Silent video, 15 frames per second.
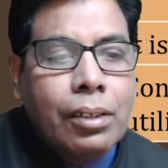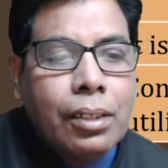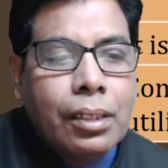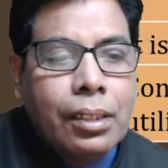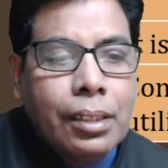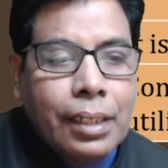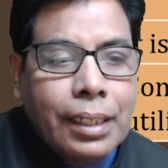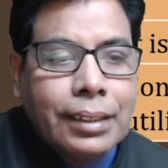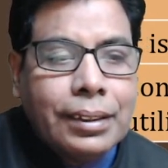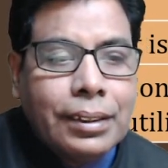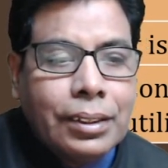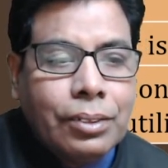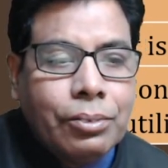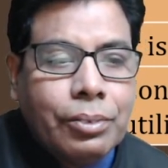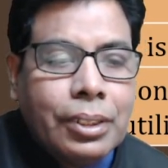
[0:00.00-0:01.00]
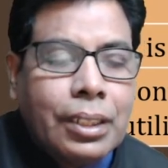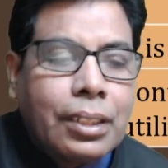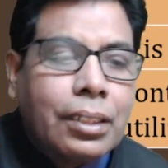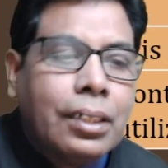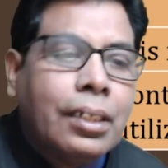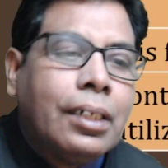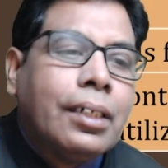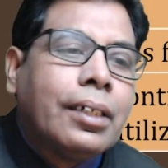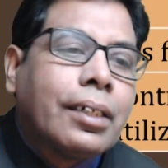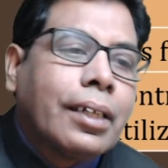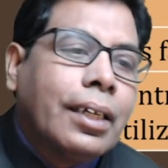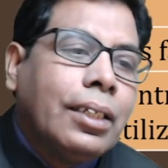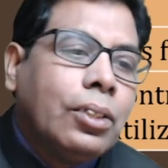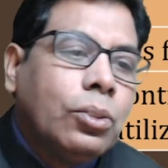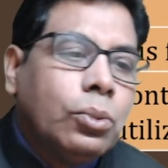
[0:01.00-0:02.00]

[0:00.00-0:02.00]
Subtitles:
lines we are trying to